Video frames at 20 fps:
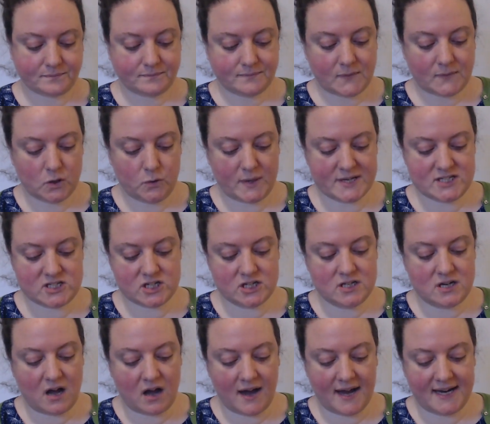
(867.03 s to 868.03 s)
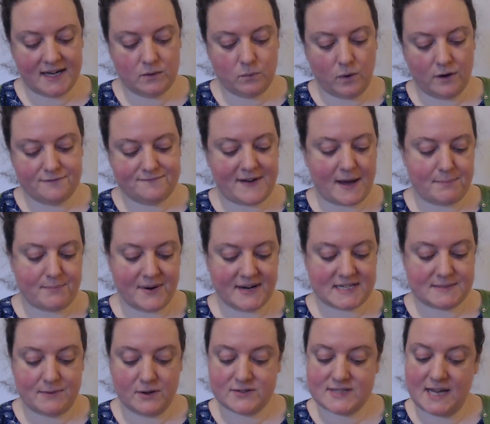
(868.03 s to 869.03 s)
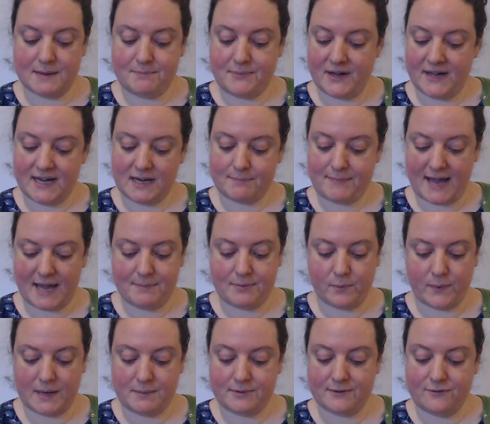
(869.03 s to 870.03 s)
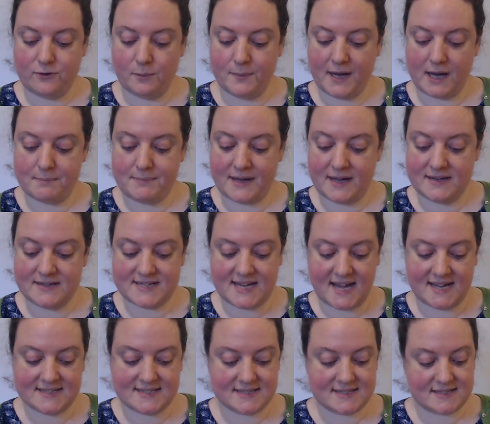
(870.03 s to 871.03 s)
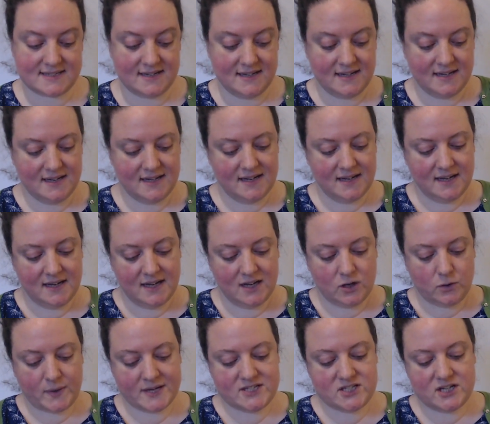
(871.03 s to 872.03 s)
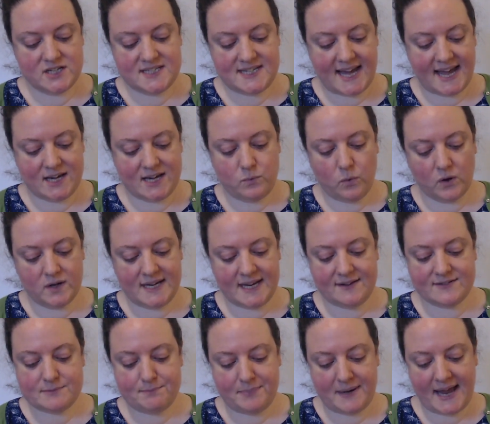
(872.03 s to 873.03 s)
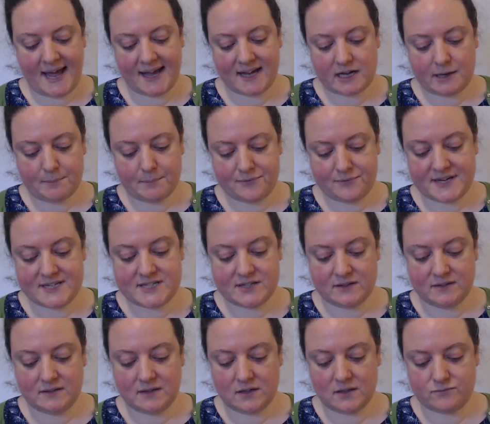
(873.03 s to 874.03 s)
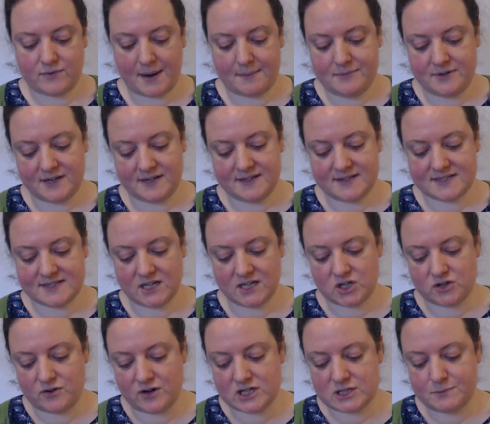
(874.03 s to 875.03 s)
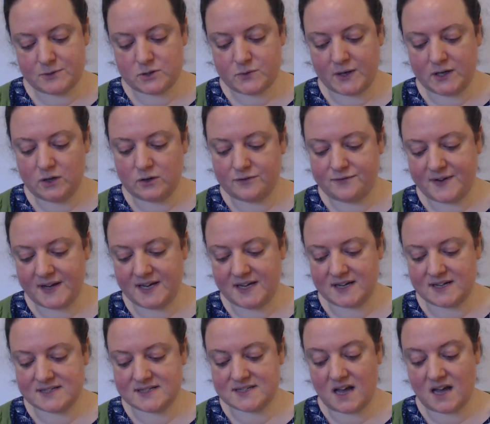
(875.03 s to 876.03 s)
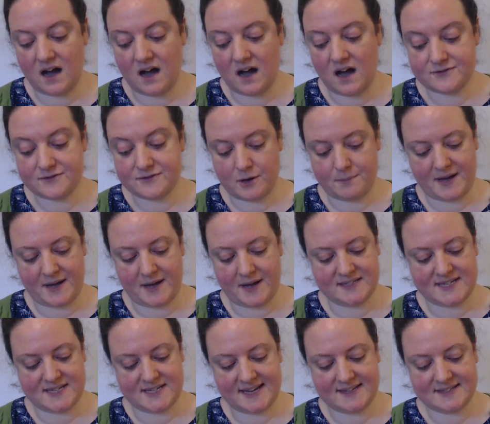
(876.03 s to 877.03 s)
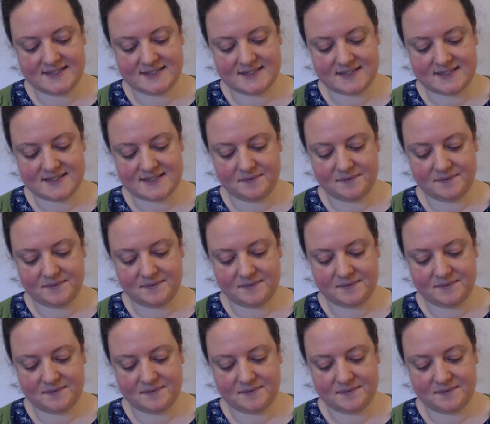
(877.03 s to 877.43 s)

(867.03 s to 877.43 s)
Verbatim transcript: Question 9, what fabric smells like burning paper when performing a burn test? Question 10, what leaves black, brittle remnants that crush between your fingers after a burn test?